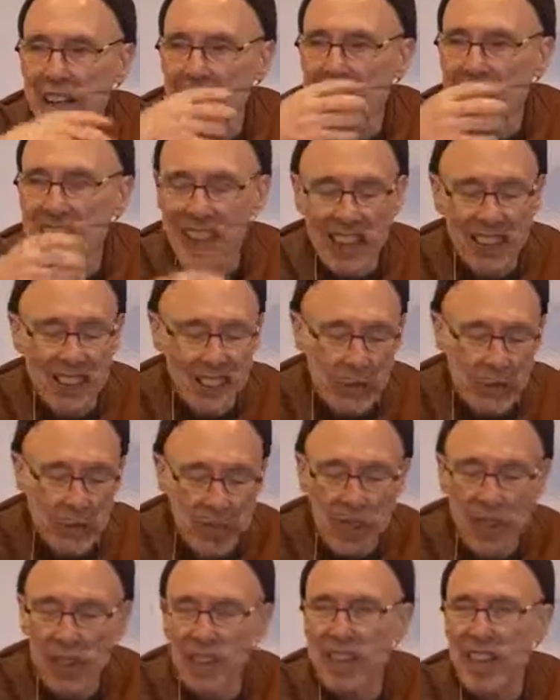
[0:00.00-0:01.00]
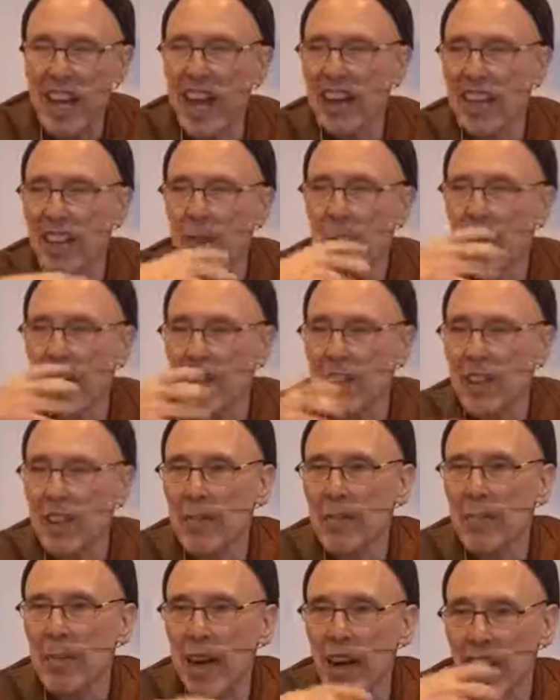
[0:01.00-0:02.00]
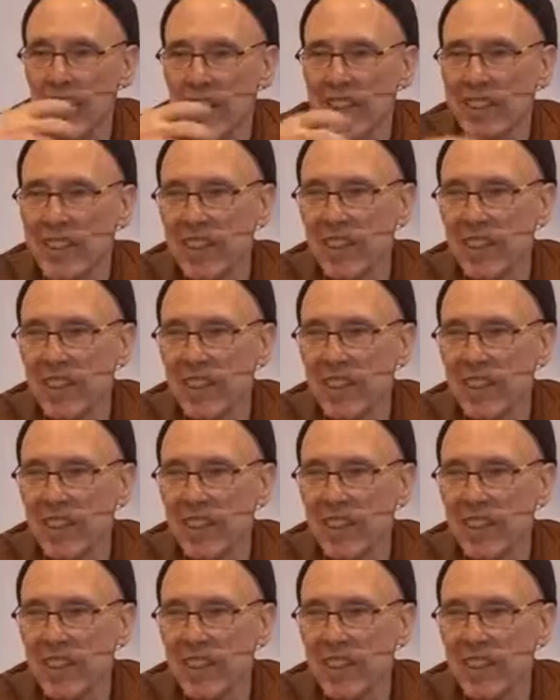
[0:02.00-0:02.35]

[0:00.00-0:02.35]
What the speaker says: and I think this was just added by the compilers